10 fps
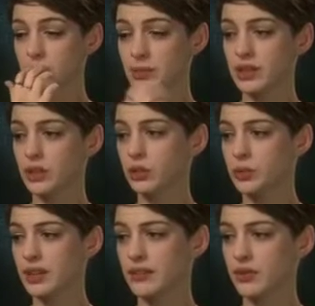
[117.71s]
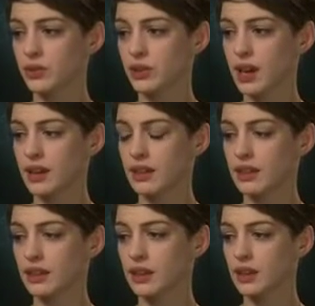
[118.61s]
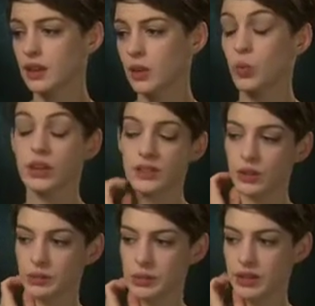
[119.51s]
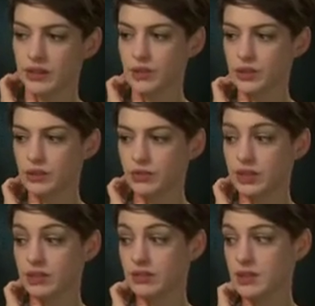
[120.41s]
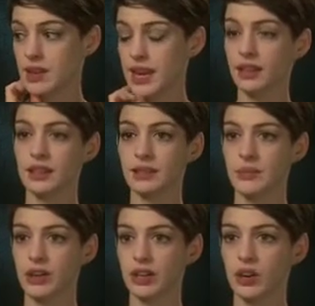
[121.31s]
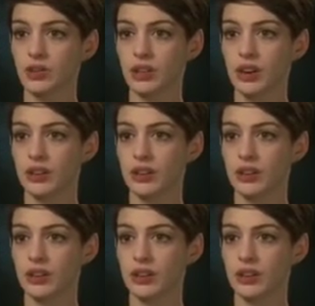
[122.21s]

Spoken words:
I mean, the only one that I think one of the only people that I've ever seen really nail it is Marion Cotillard